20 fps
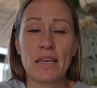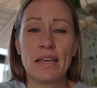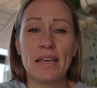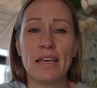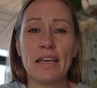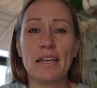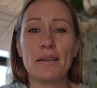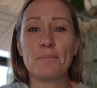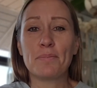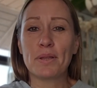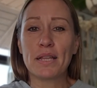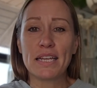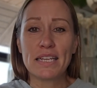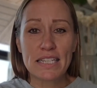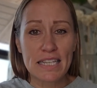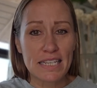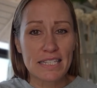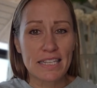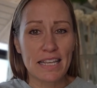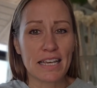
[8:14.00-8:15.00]
In
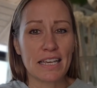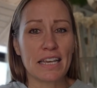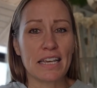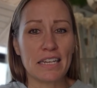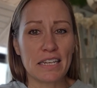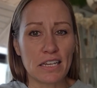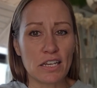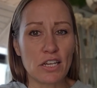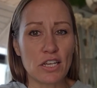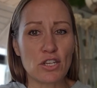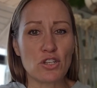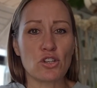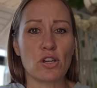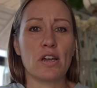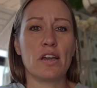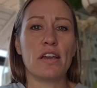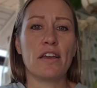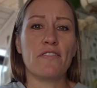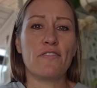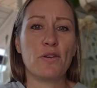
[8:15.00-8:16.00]
places like
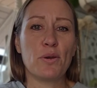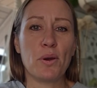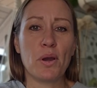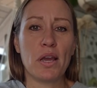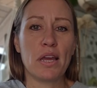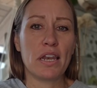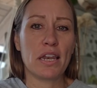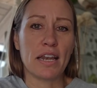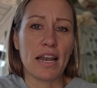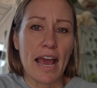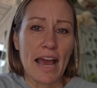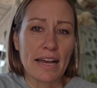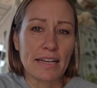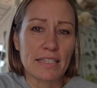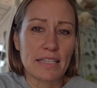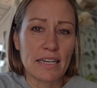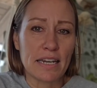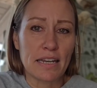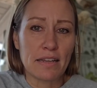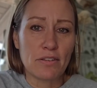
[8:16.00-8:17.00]
Indonesia, if you are in an
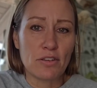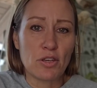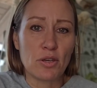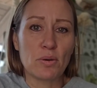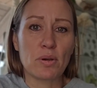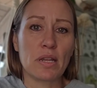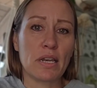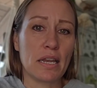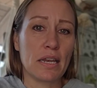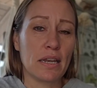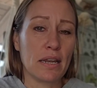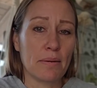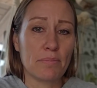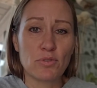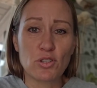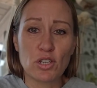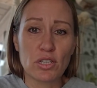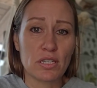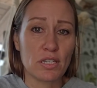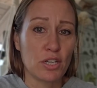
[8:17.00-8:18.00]
accident, you can end up
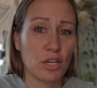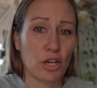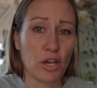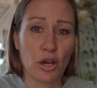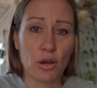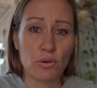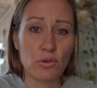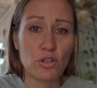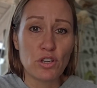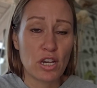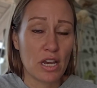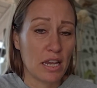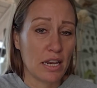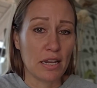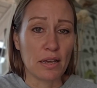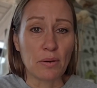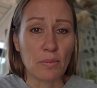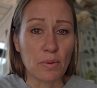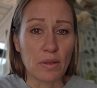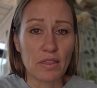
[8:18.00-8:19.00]
just
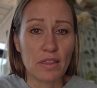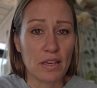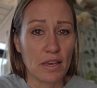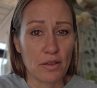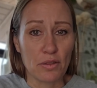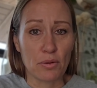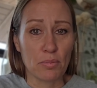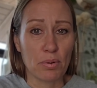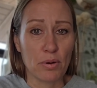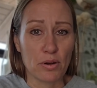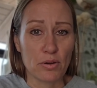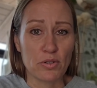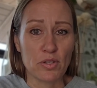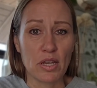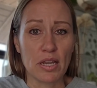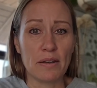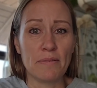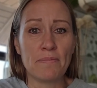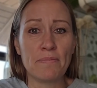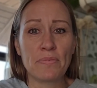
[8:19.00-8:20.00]
negotiating with the other
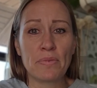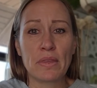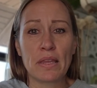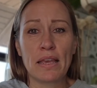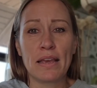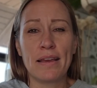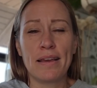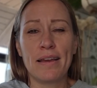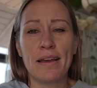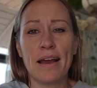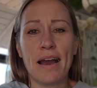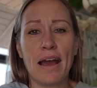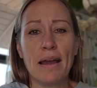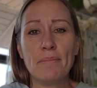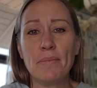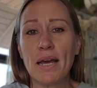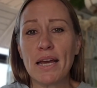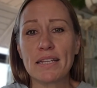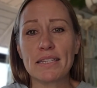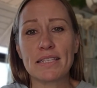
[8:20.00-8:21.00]
person.
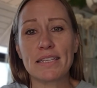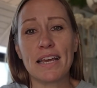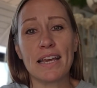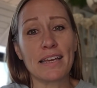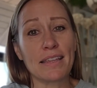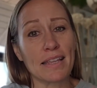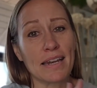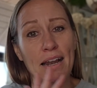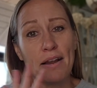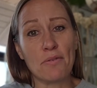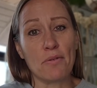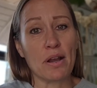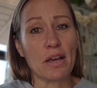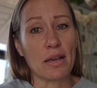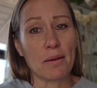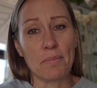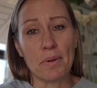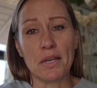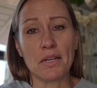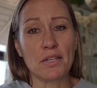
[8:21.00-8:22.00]
I'm not saying that I
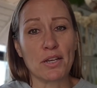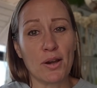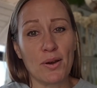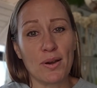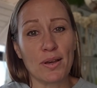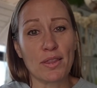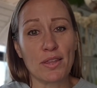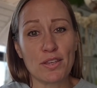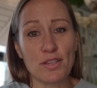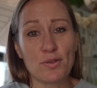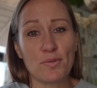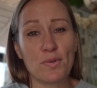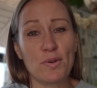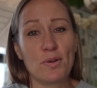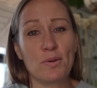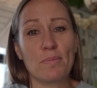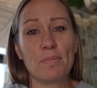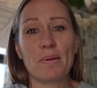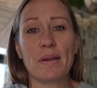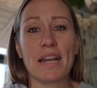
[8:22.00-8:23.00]
recommend going this
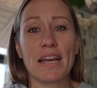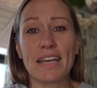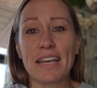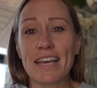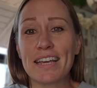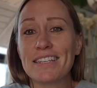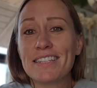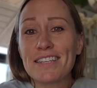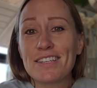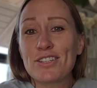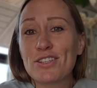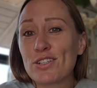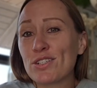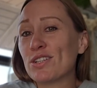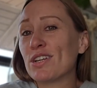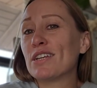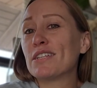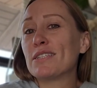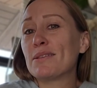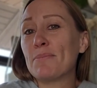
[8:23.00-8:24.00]
route, but I guess it's
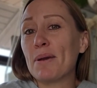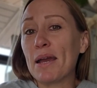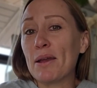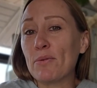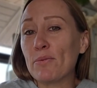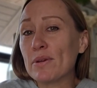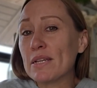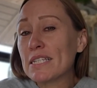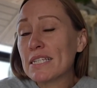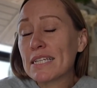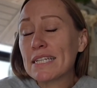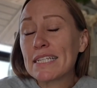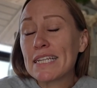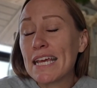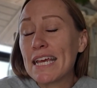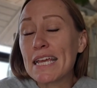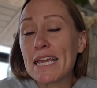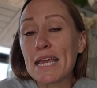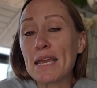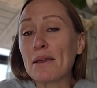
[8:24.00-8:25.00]
just my
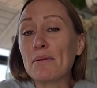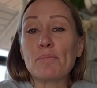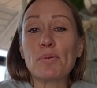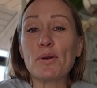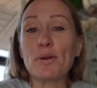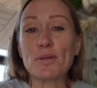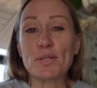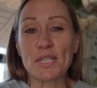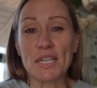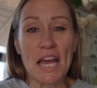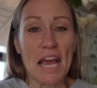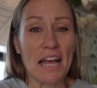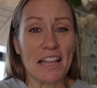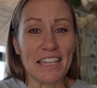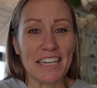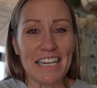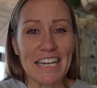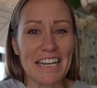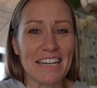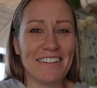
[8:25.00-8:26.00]
risk-taking
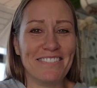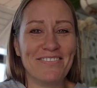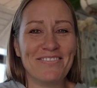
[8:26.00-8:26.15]
personality.